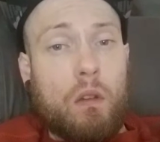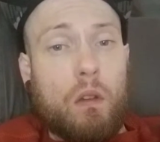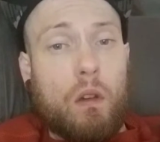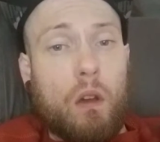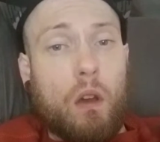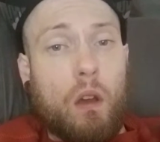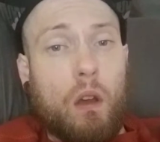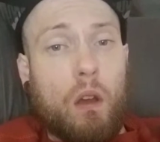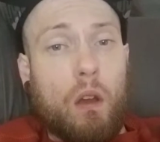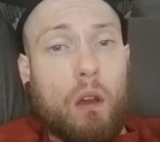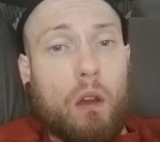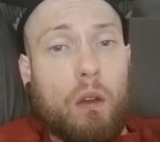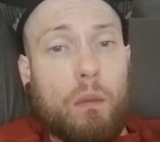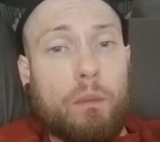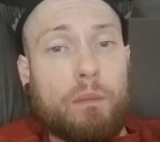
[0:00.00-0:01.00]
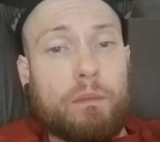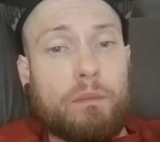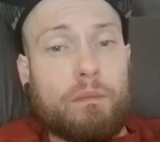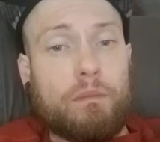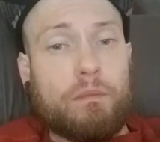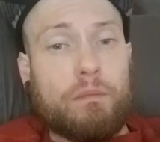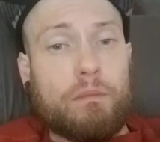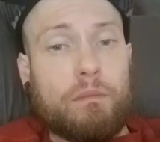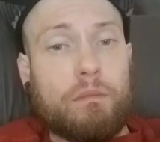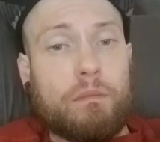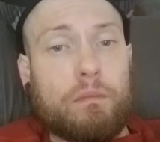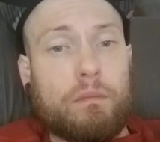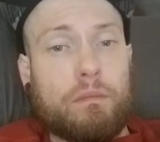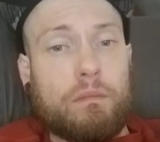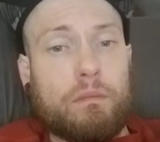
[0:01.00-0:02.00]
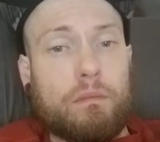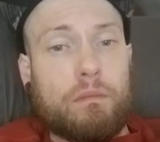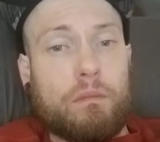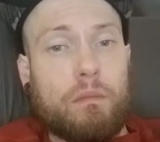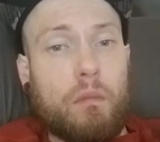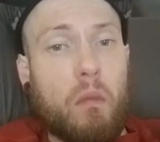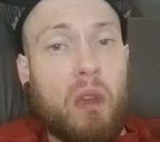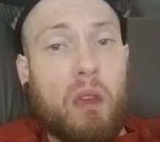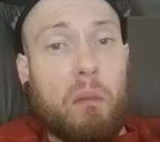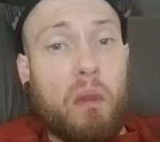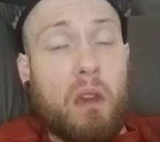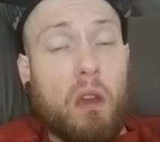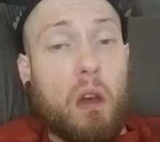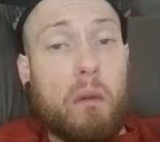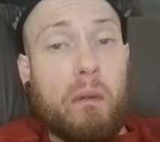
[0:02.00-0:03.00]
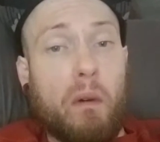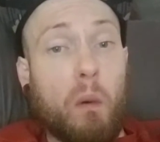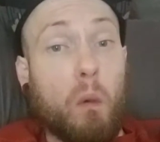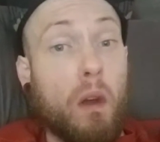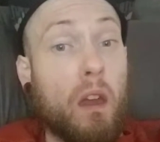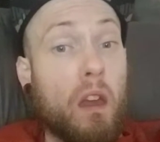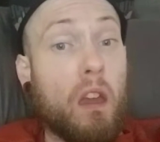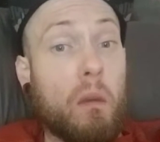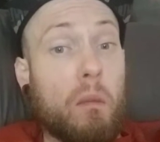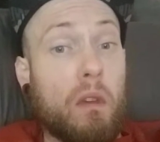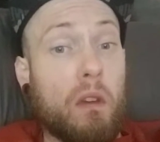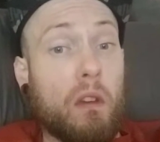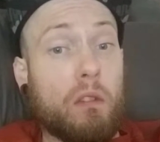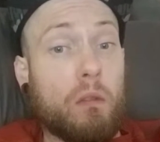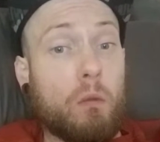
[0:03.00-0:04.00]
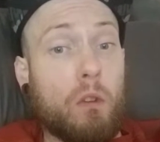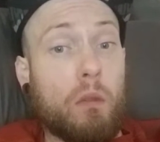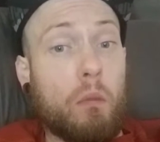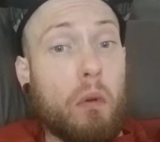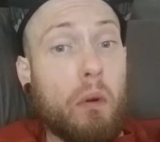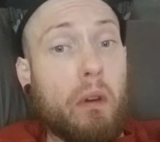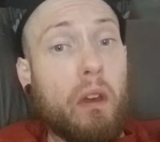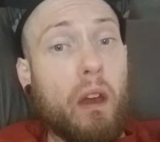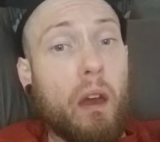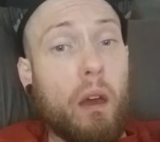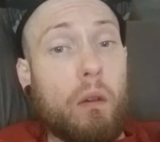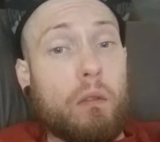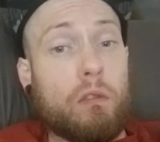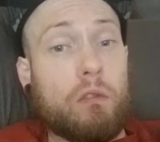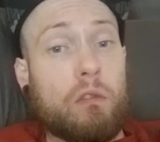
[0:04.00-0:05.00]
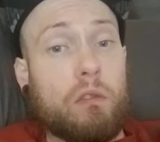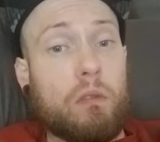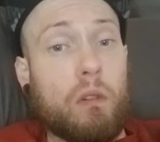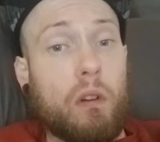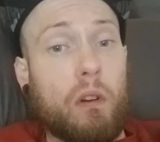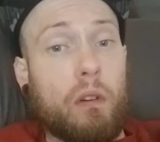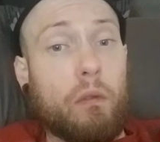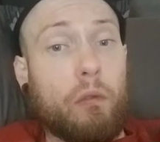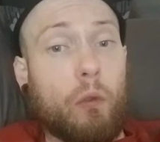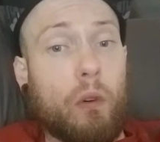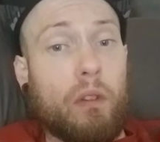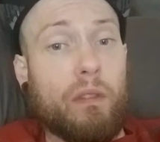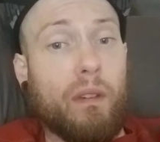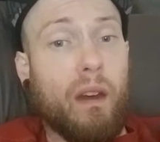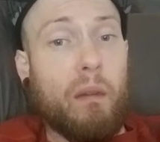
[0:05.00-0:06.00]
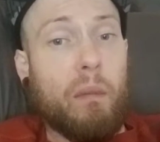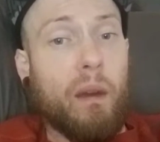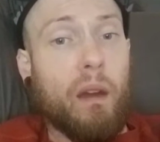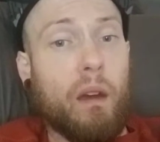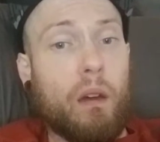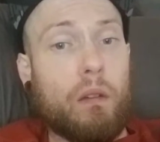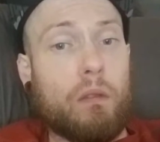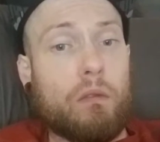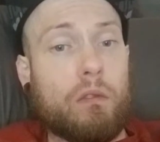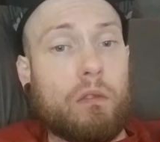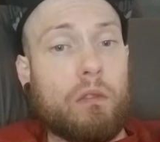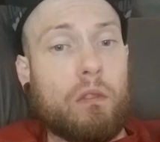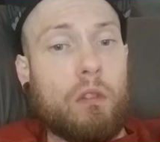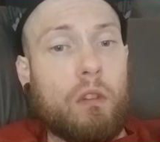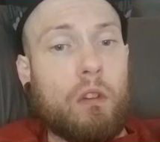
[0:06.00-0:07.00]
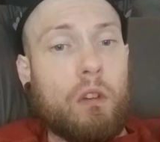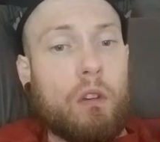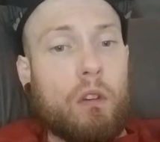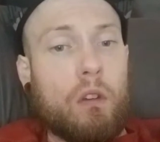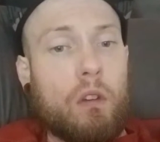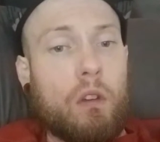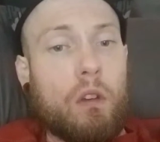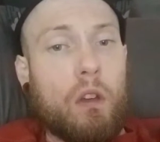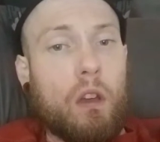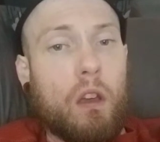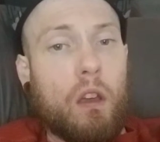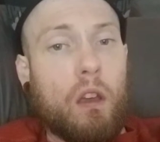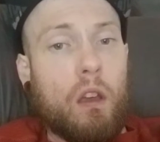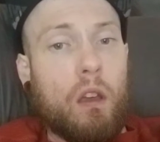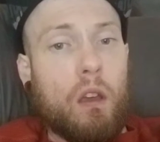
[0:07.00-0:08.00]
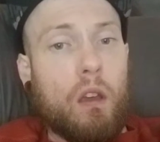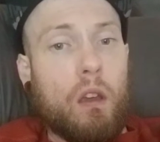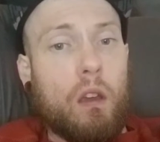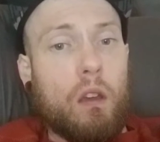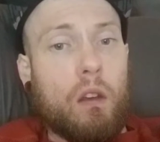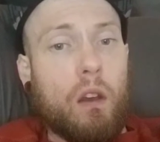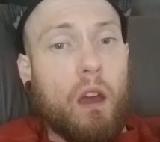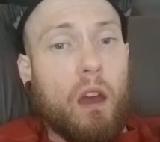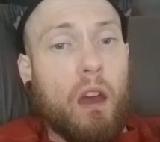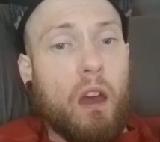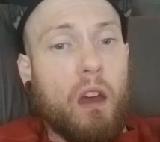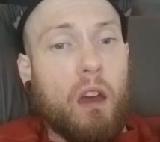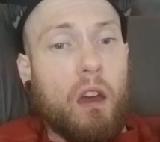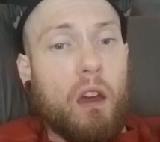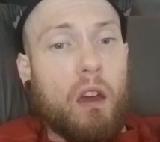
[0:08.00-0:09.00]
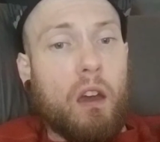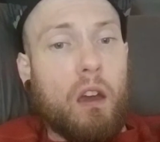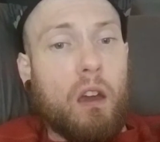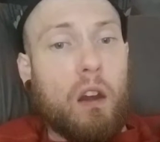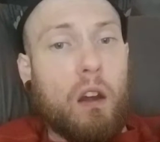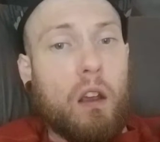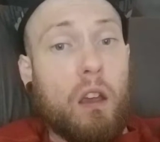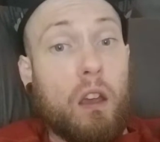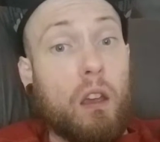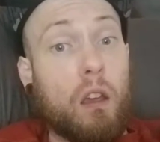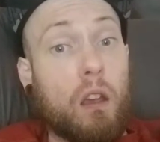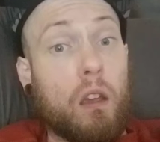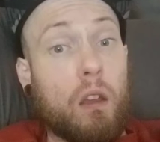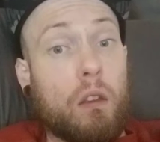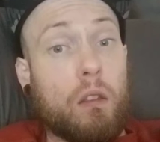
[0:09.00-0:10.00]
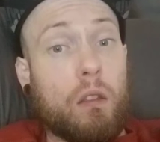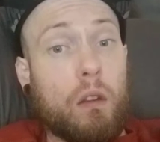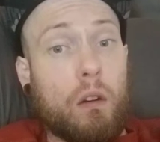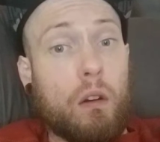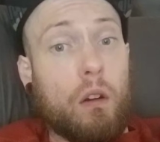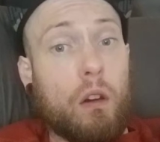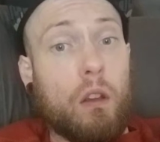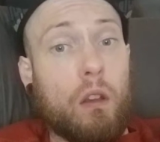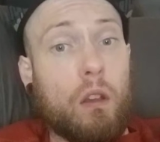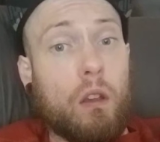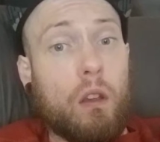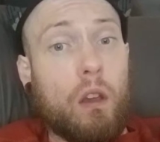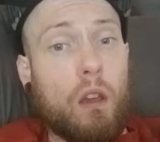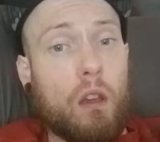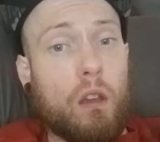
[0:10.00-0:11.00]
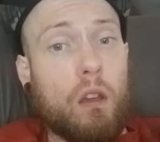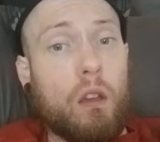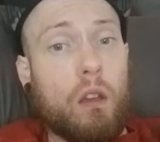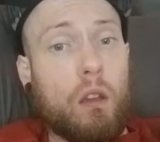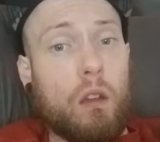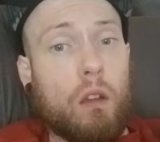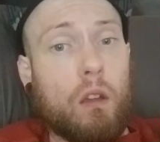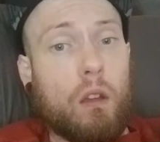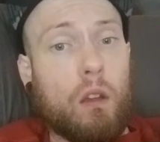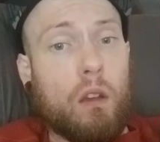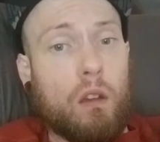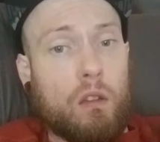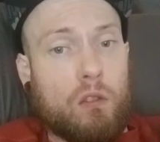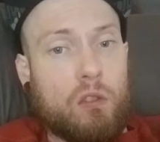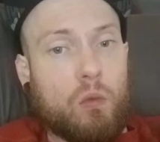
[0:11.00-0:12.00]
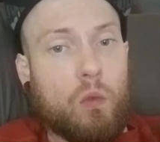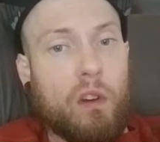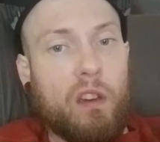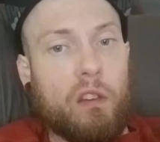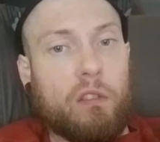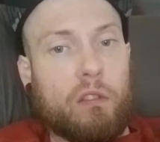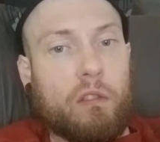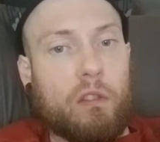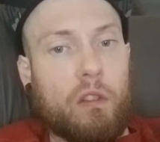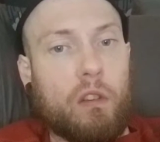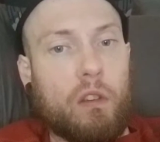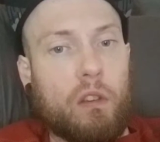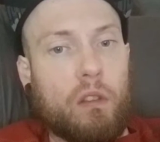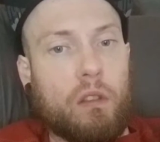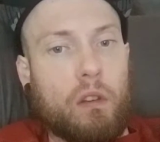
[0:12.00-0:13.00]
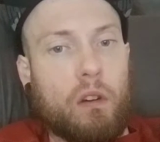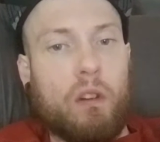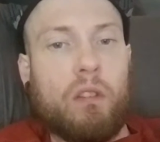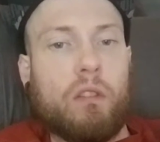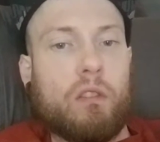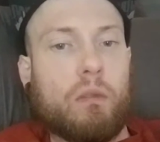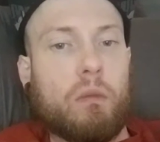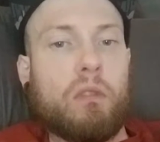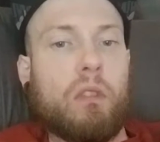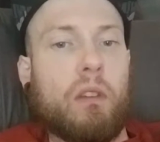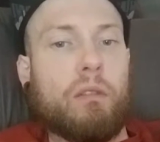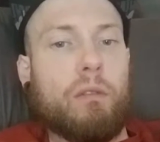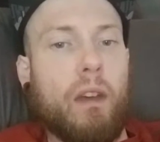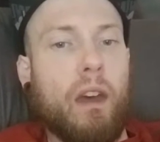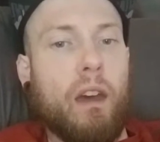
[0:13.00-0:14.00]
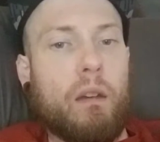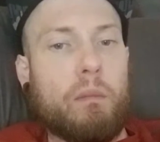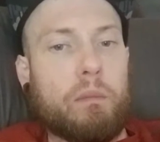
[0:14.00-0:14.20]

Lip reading: um, me being overweight because at one point I was 245 pounds and I had a 38-inch waist and 36% fat.